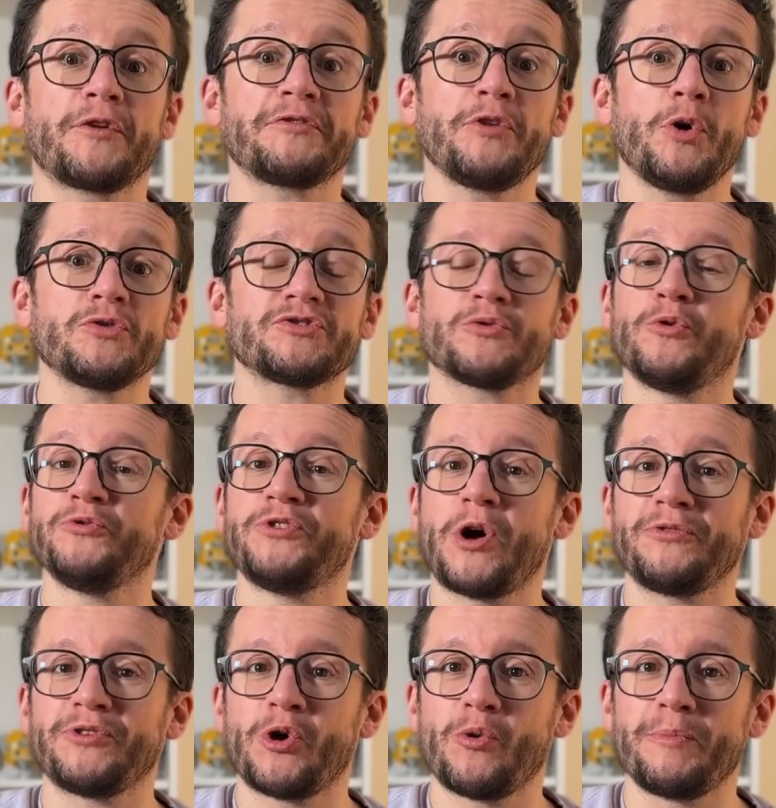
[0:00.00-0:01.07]
those who
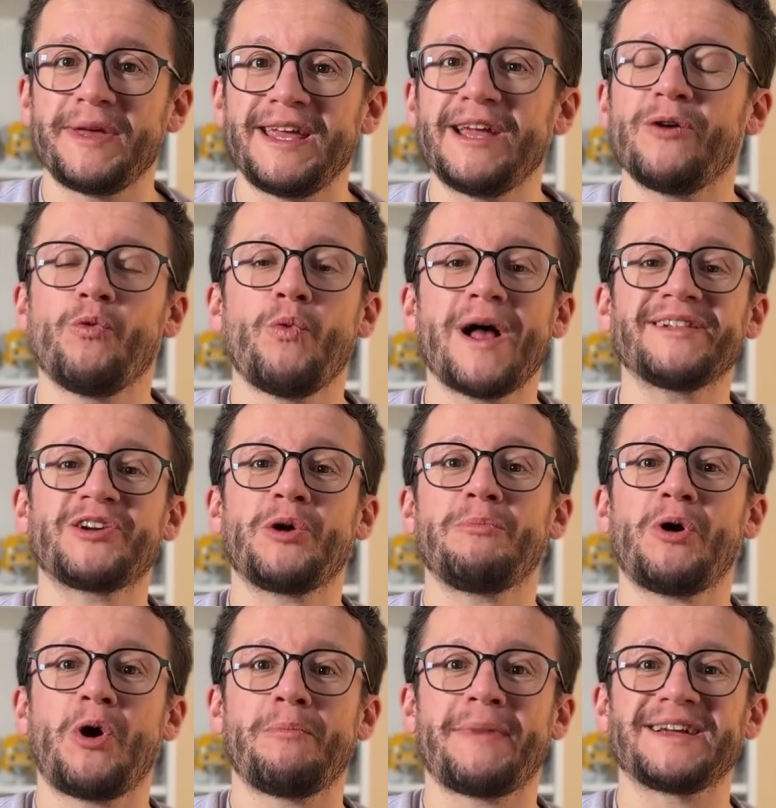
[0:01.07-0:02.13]
don't know me,
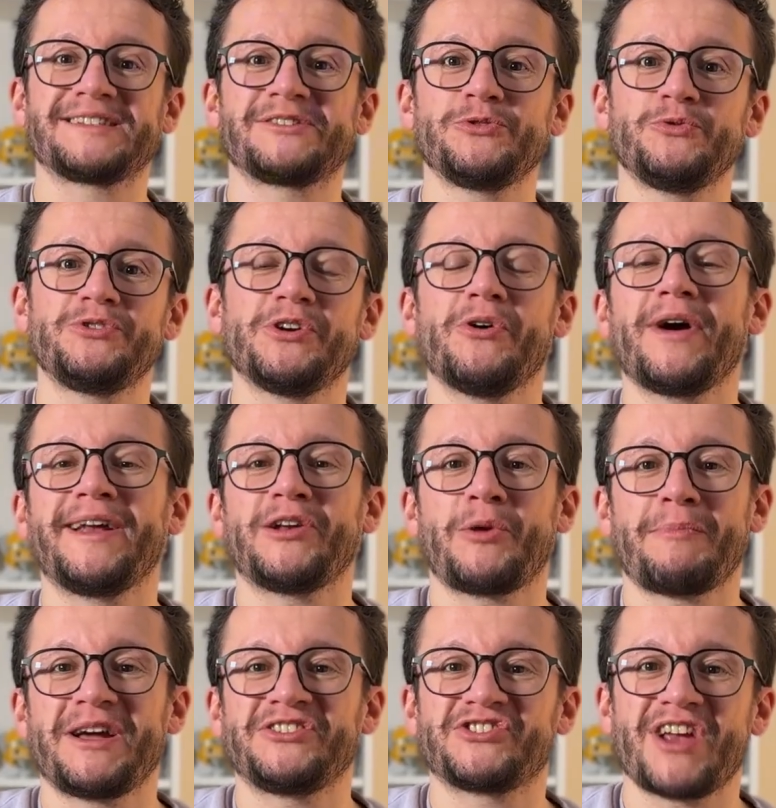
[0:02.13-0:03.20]
welcome on my studio and on
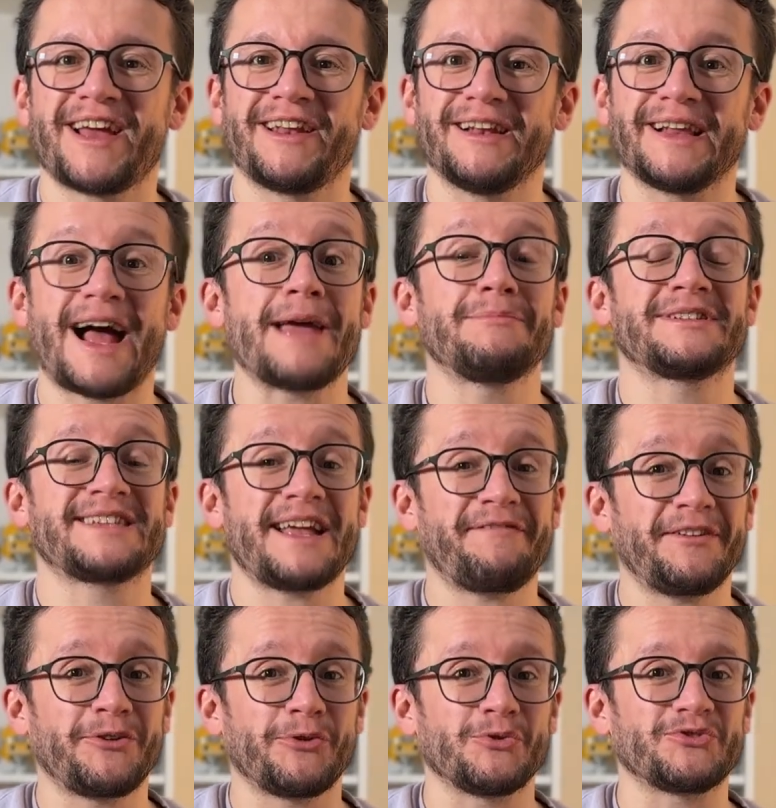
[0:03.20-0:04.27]
my channel. I'm
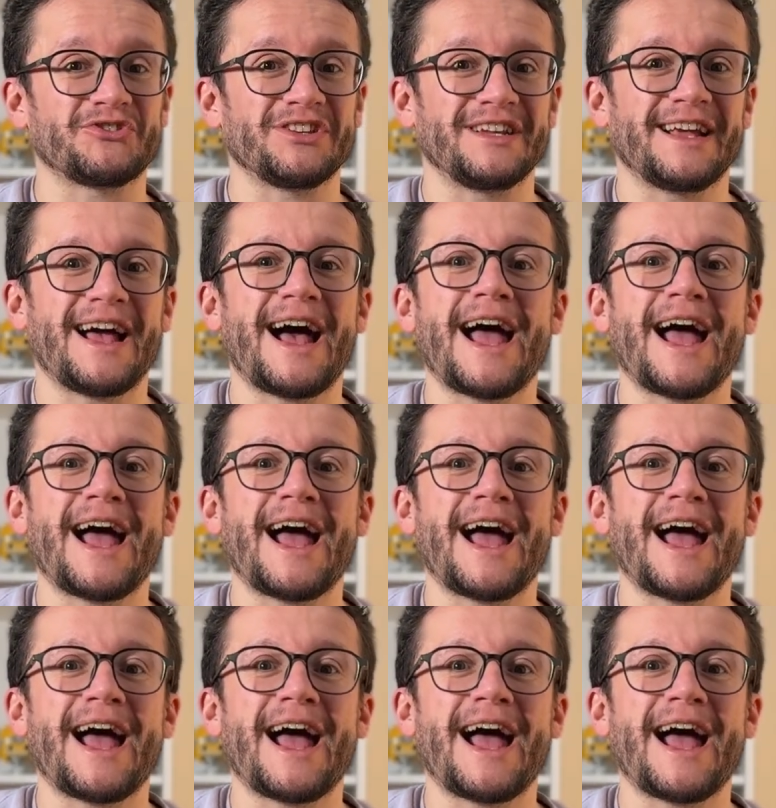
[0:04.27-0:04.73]
Stefano Rossi.